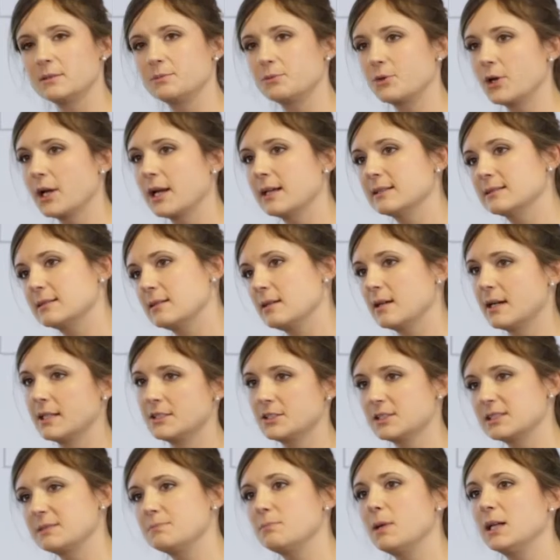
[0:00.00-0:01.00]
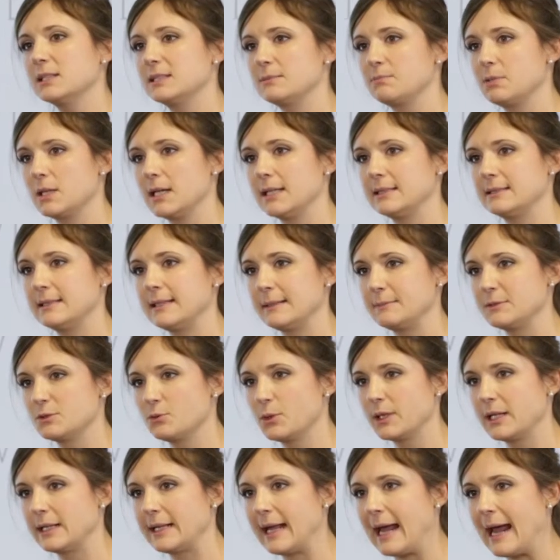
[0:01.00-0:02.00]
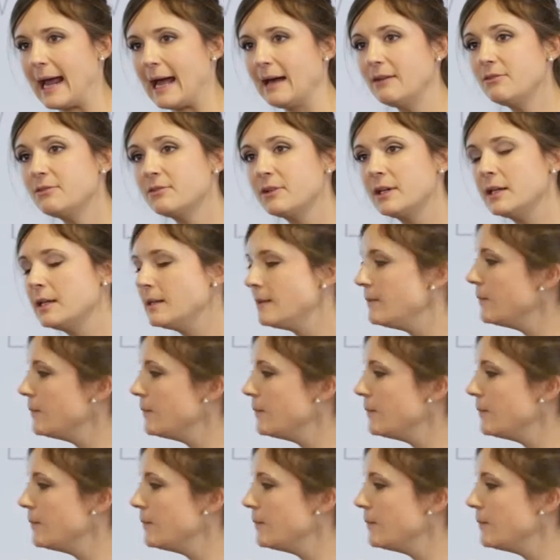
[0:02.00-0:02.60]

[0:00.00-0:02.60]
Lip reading: on the prior slide, just multiplied times 1.5.